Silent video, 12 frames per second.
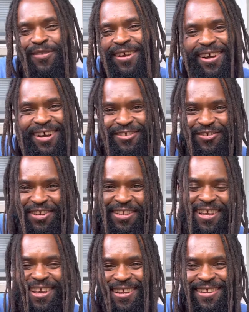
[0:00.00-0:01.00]
the
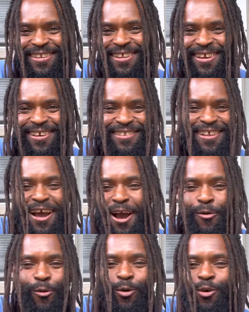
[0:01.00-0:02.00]
180 days high
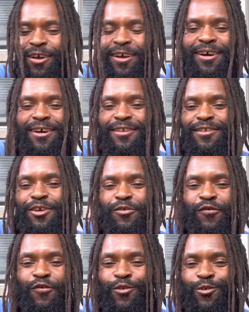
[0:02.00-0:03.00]
water content
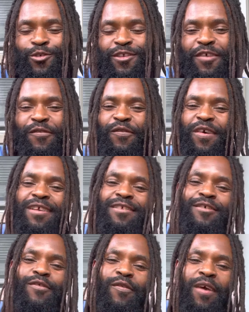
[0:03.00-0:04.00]
fruits and
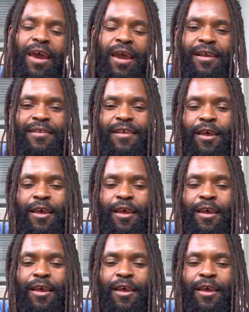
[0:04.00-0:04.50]
veggies fast.